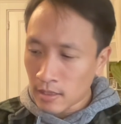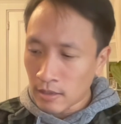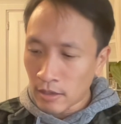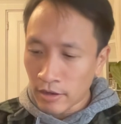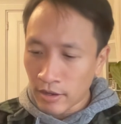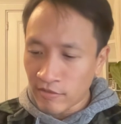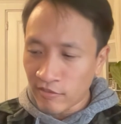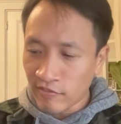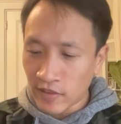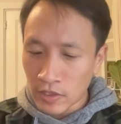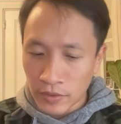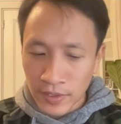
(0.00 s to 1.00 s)
if you
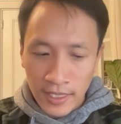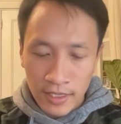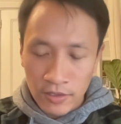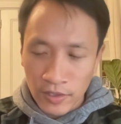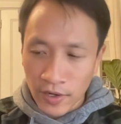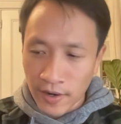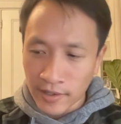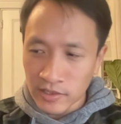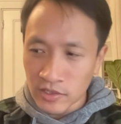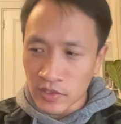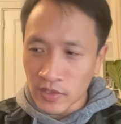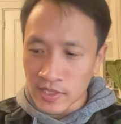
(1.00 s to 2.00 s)
feel it in your heart to
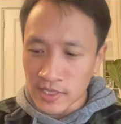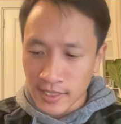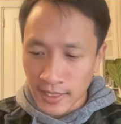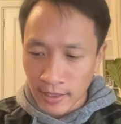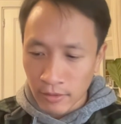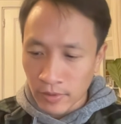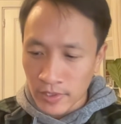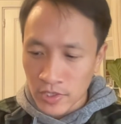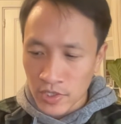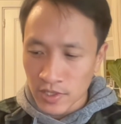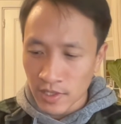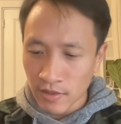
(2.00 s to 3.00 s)
do this thing,
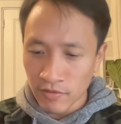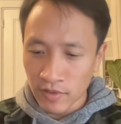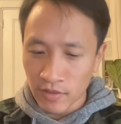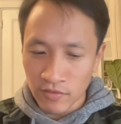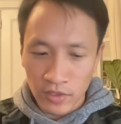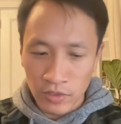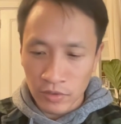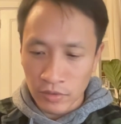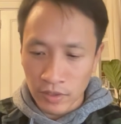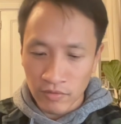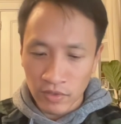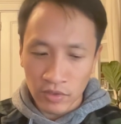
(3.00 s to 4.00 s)
which if
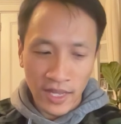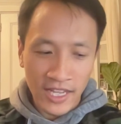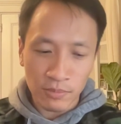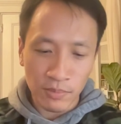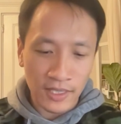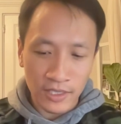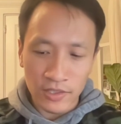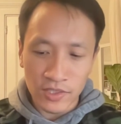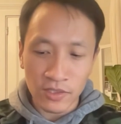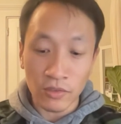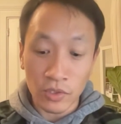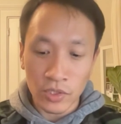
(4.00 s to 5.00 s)
you last many years
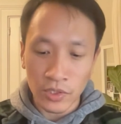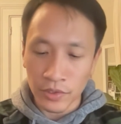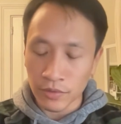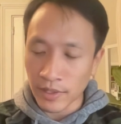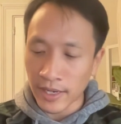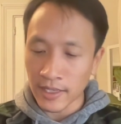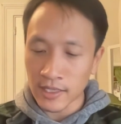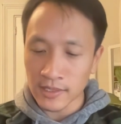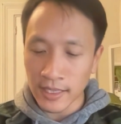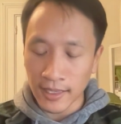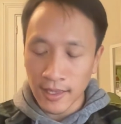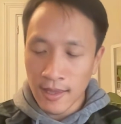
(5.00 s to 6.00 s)
and you do, right? Because
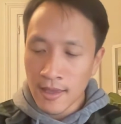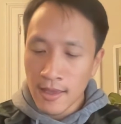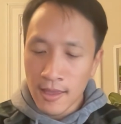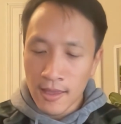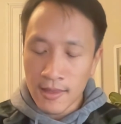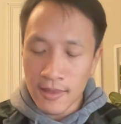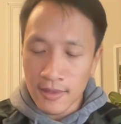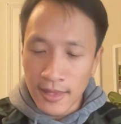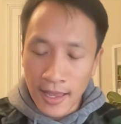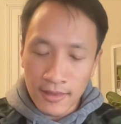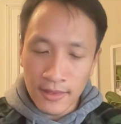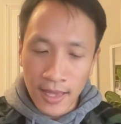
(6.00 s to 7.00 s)
like
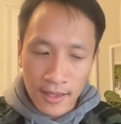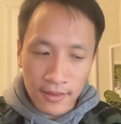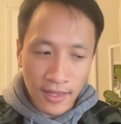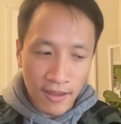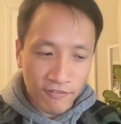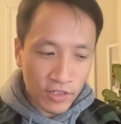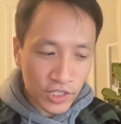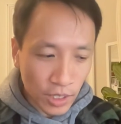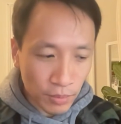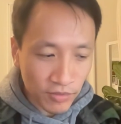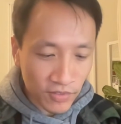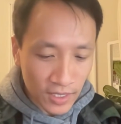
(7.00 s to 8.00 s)
that first
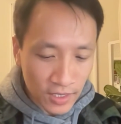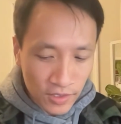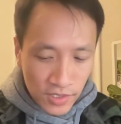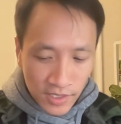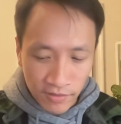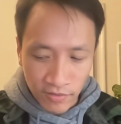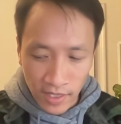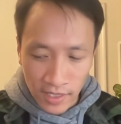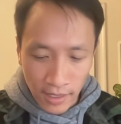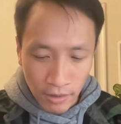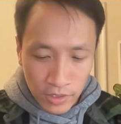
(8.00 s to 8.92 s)
couple of years of it was